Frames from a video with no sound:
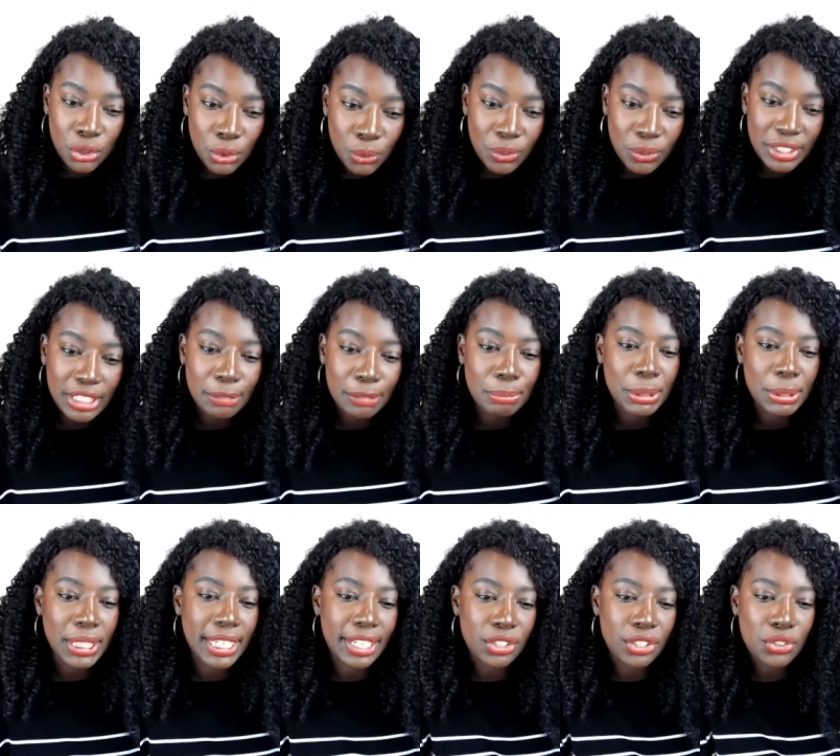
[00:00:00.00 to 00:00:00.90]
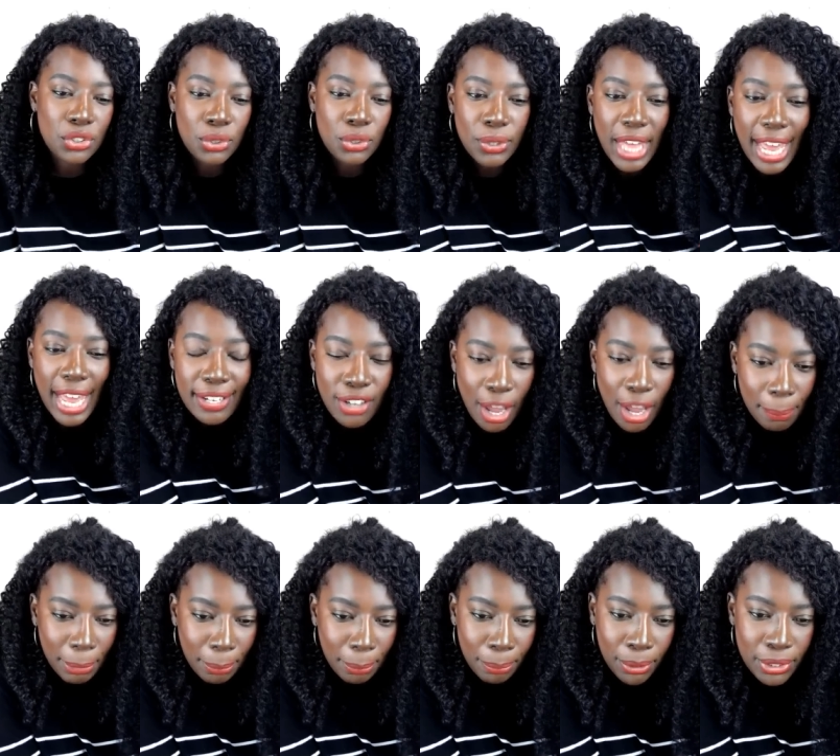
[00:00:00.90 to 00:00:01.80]
deep into that
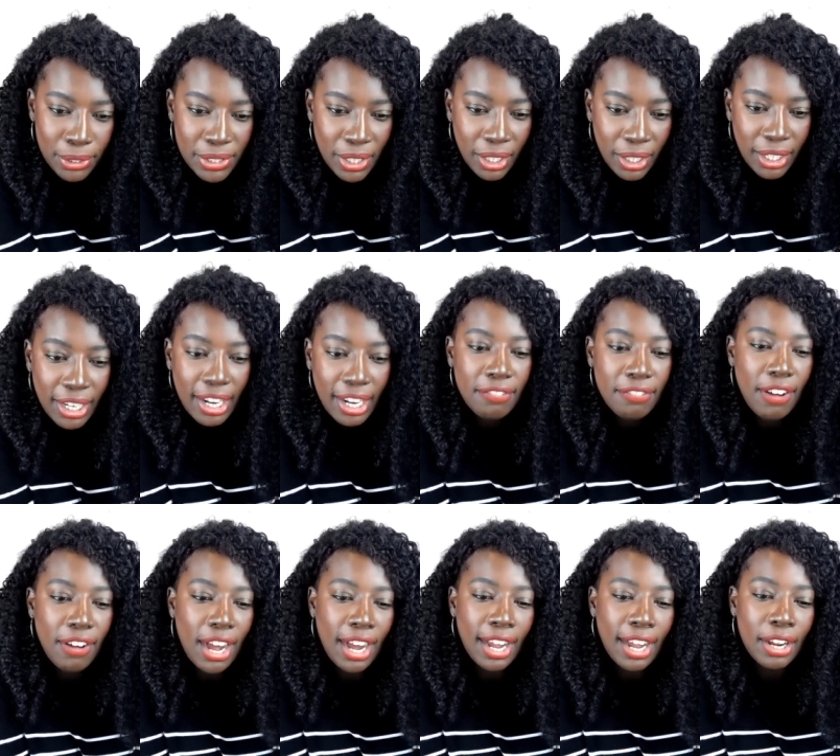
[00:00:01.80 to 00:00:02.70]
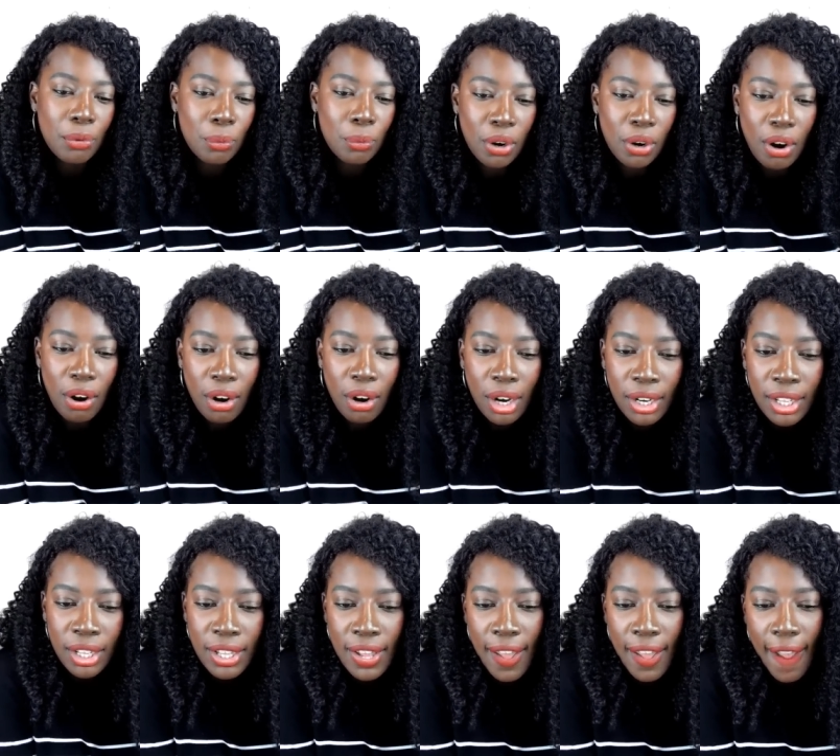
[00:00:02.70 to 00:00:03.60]
topic personally if I were on
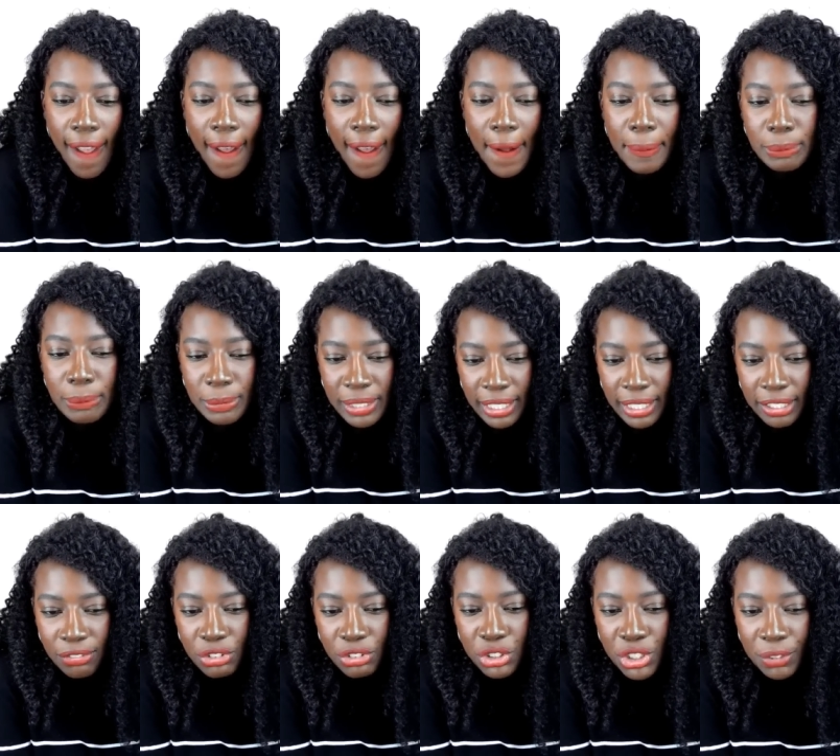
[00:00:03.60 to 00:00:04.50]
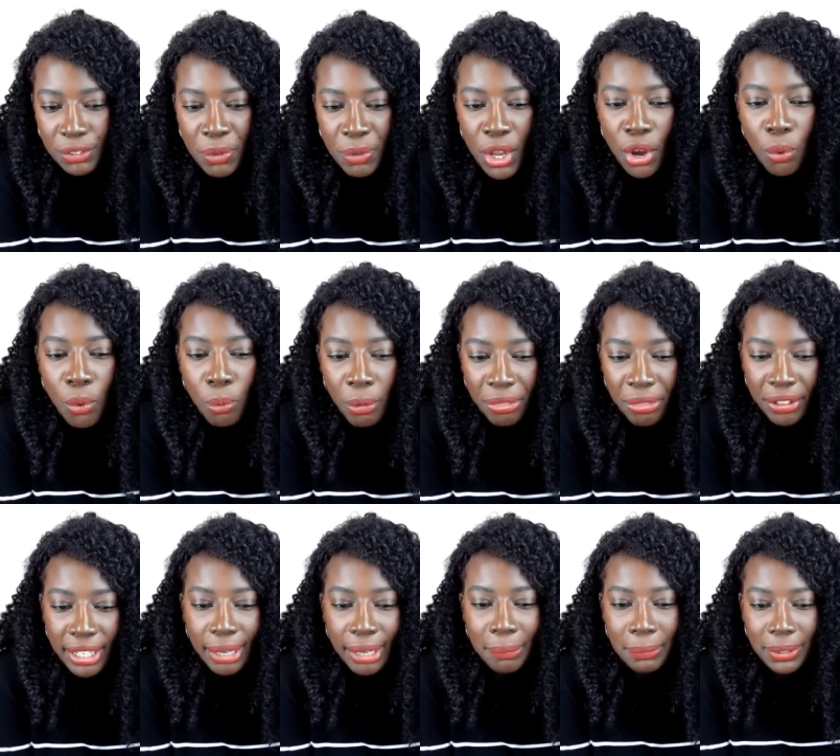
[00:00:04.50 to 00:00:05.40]
um, television. One
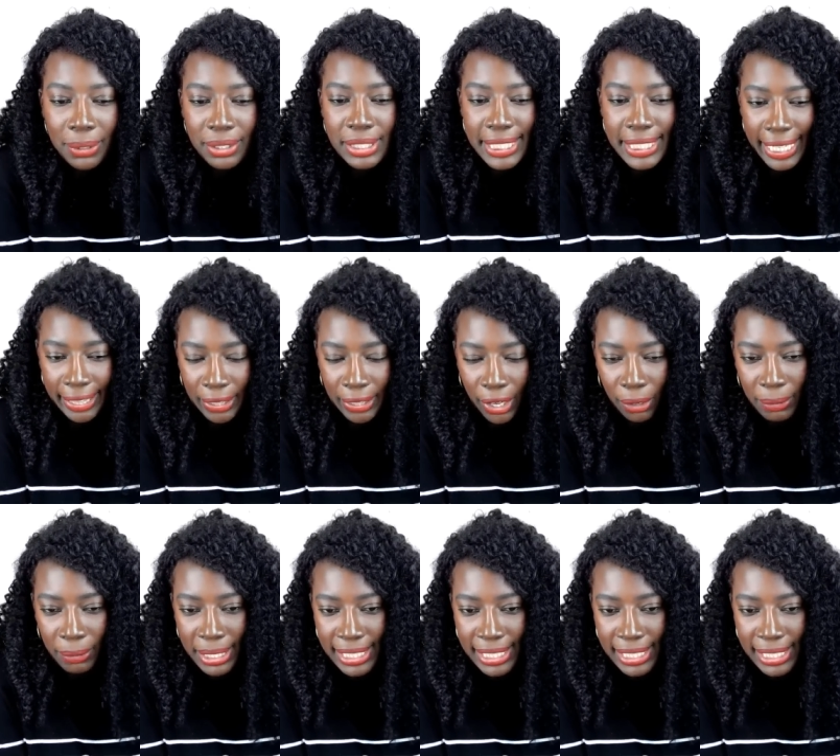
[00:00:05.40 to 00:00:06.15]
thing I will say though is